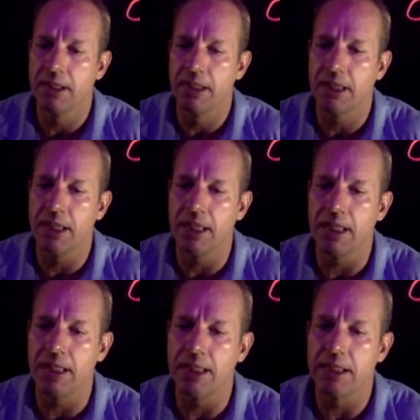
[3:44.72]

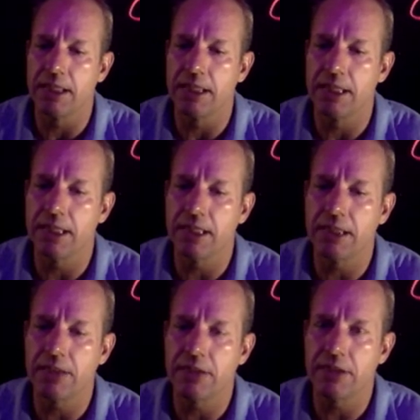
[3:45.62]
a
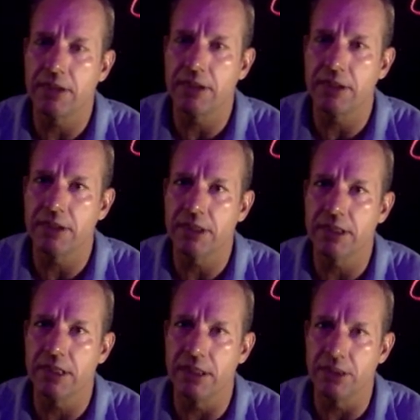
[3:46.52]
increase
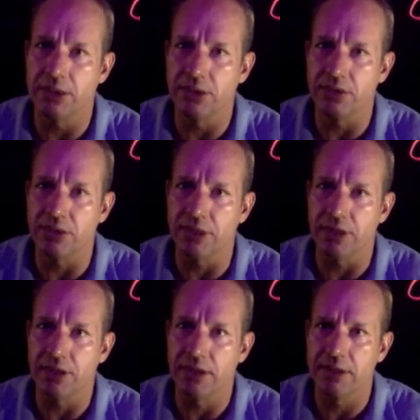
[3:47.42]
in interest rates.